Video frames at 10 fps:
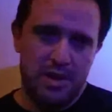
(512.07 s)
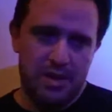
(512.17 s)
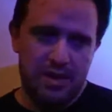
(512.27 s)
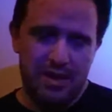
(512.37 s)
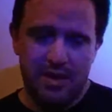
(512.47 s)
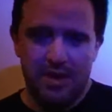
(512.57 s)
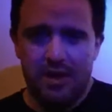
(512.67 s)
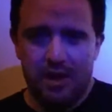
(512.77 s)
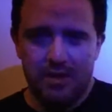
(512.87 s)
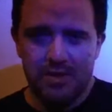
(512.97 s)
And
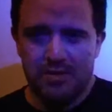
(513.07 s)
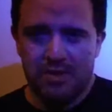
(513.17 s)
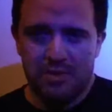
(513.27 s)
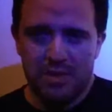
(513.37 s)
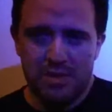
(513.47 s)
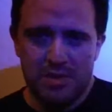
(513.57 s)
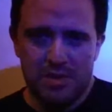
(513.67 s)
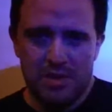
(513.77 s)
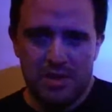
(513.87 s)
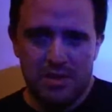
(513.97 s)
yeah, also I want to see a
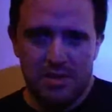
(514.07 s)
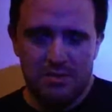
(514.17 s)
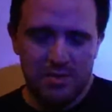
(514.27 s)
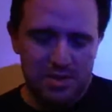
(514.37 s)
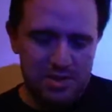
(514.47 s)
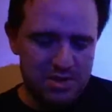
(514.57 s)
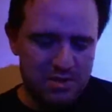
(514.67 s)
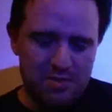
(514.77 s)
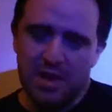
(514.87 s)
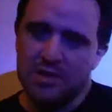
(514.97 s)
giant
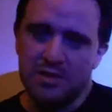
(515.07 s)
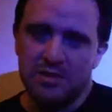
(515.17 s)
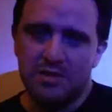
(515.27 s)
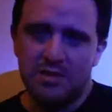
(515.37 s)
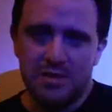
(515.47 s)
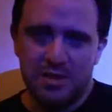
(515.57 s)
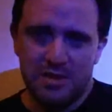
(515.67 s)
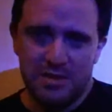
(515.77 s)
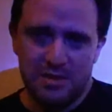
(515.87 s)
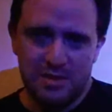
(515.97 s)
monster in
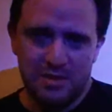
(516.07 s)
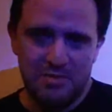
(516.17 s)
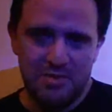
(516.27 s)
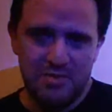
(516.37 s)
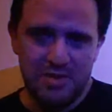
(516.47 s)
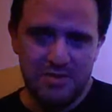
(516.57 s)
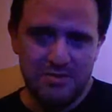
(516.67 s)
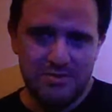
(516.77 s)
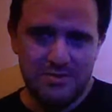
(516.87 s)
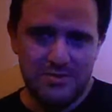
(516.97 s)
the movie,
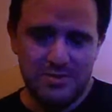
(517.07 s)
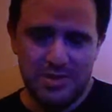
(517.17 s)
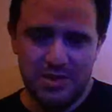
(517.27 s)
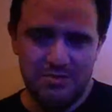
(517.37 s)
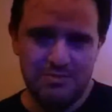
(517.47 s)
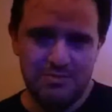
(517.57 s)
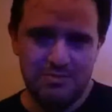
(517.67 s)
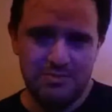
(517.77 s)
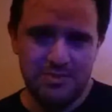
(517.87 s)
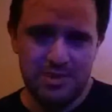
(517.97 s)
done
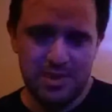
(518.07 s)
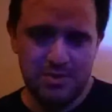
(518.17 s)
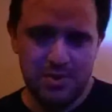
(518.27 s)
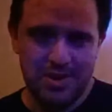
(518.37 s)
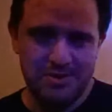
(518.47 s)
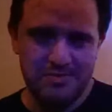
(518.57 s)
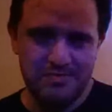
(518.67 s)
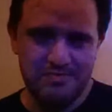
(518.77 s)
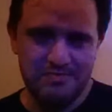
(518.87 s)
well.